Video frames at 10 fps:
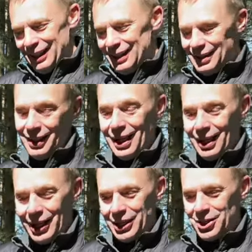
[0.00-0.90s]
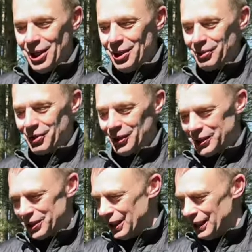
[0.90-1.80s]
is the luggage, of
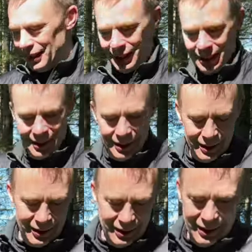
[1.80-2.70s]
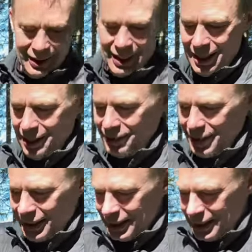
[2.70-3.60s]
course. I have
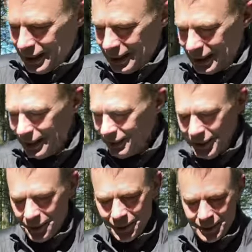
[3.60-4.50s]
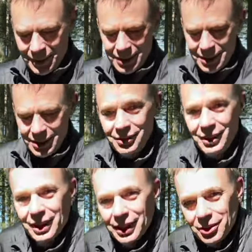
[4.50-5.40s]
the living quarters, the
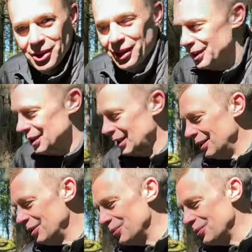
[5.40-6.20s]
kitchen, and the